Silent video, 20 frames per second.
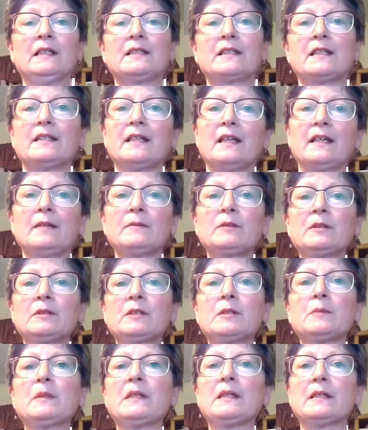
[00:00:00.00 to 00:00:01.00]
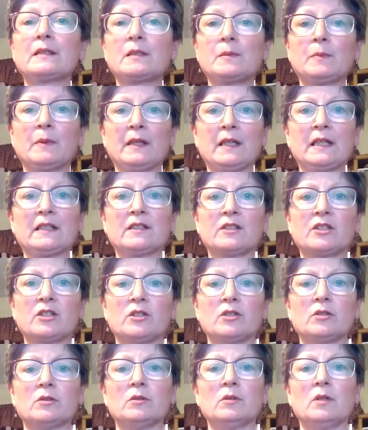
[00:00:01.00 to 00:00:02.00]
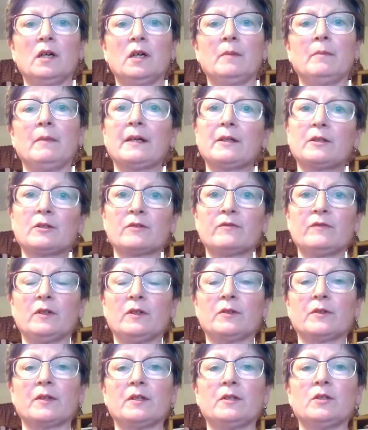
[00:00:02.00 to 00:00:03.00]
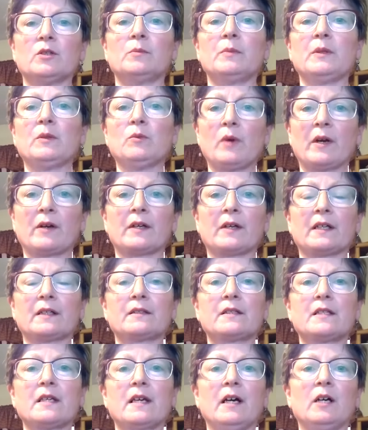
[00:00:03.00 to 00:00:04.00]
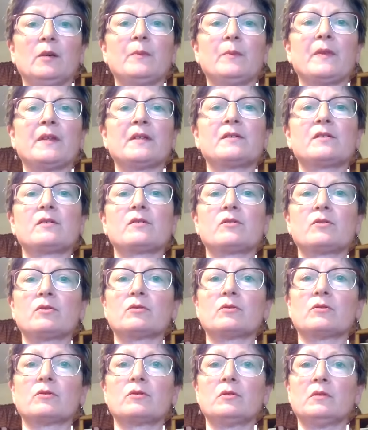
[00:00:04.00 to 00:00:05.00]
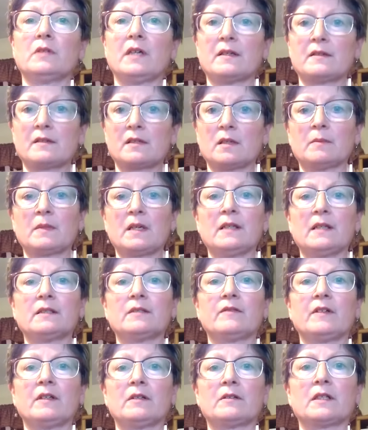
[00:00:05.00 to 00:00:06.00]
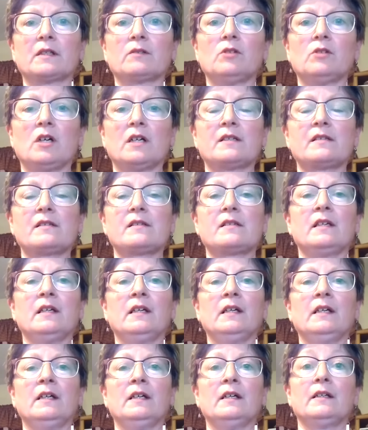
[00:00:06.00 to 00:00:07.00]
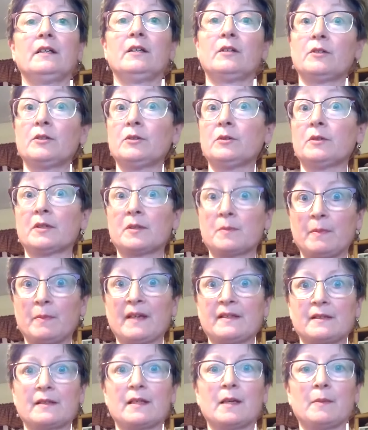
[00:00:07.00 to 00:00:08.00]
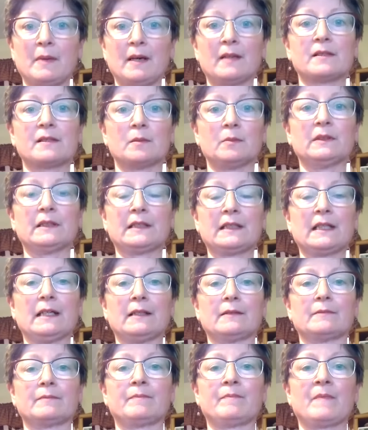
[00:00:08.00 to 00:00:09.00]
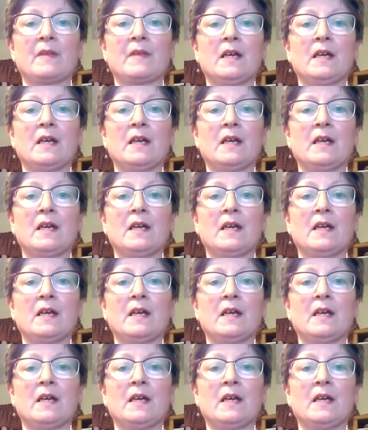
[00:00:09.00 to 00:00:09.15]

Today I'm going to be explaining to you a microphone that you'll be wearing to help this student who has some kind of hearing loss hear you as best they possibly can.